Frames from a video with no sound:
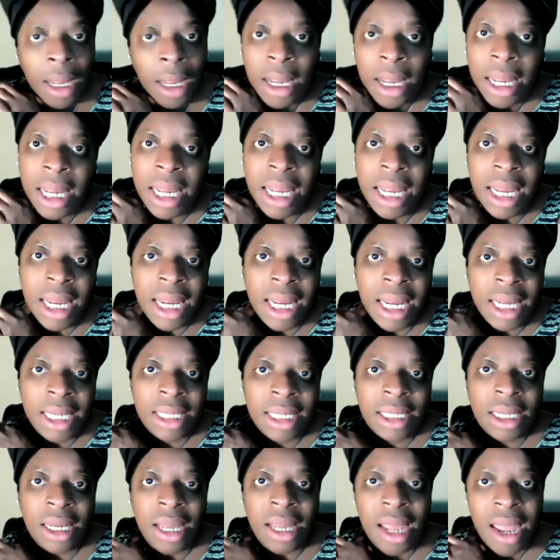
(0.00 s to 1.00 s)

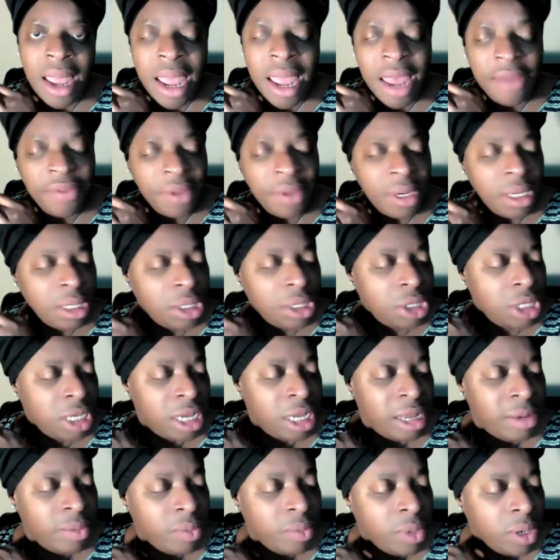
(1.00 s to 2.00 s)
And after the
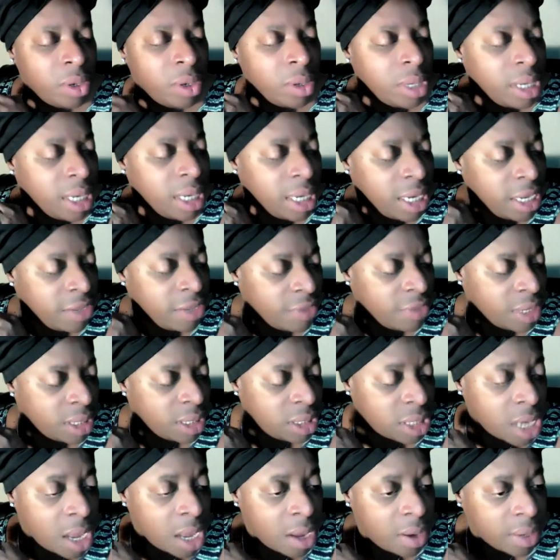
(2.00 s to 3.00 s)
gym, we're going to hit the
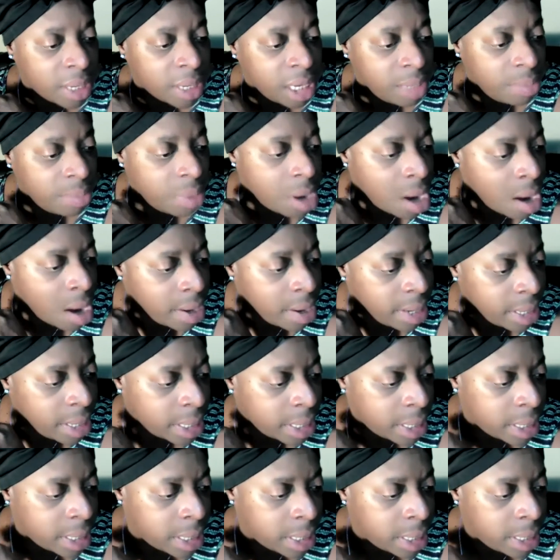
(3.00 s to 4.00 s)
doggy park.
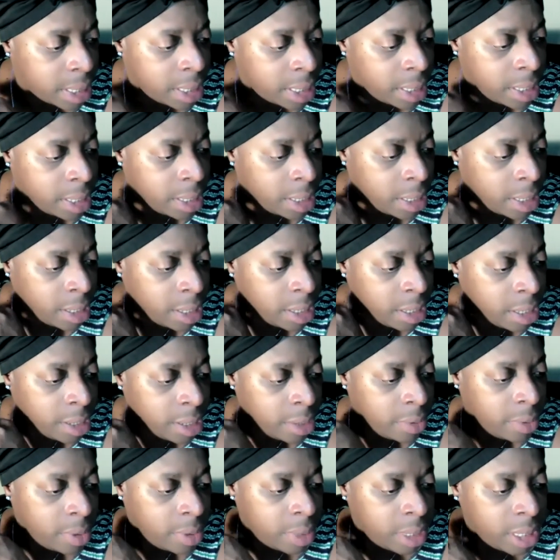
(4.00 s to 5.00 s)

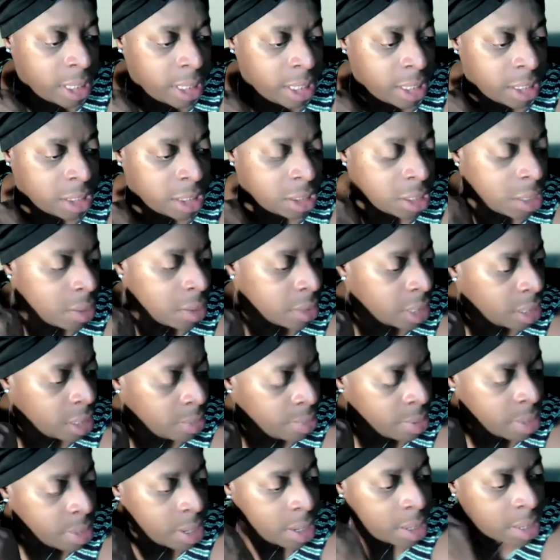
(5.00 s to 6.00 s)
We're going to hit the doggy
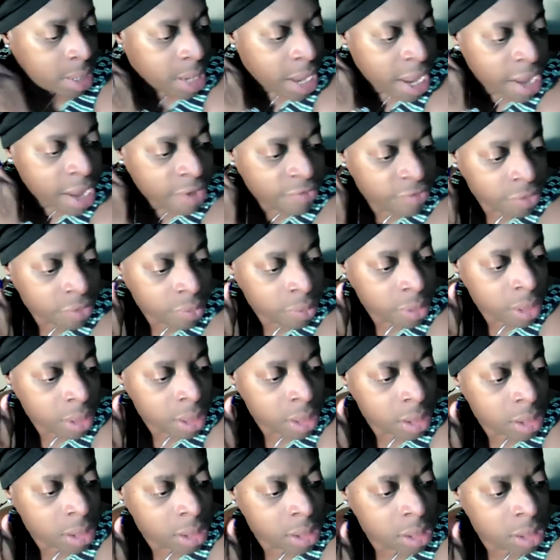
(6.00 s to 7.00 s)
park
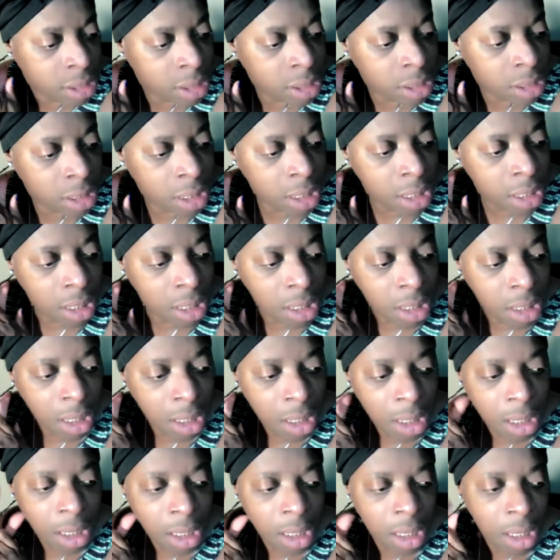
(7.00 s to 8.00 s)
afterwards.
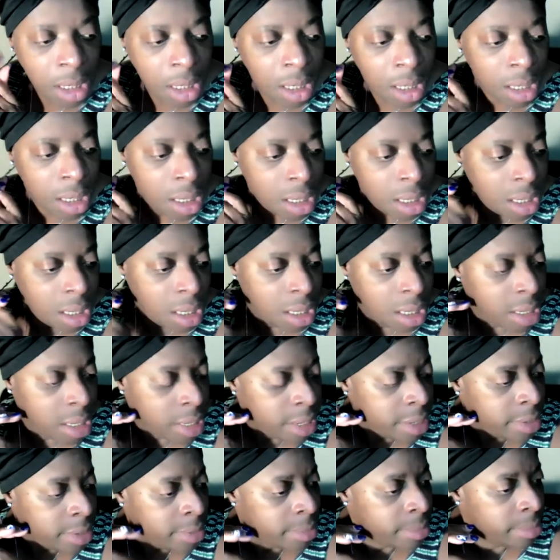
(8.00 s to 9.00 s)

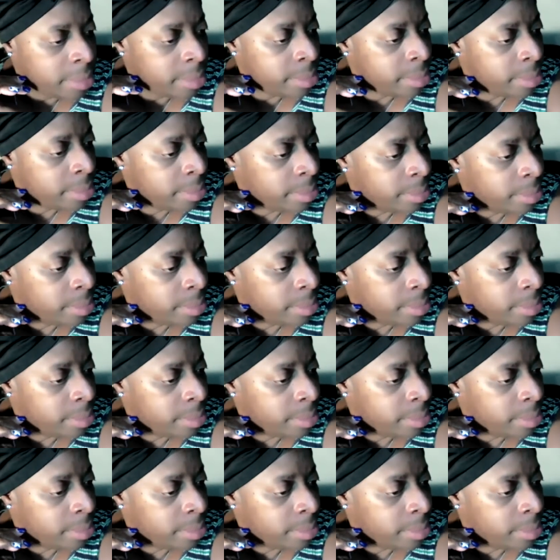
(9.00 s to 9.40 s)
Um,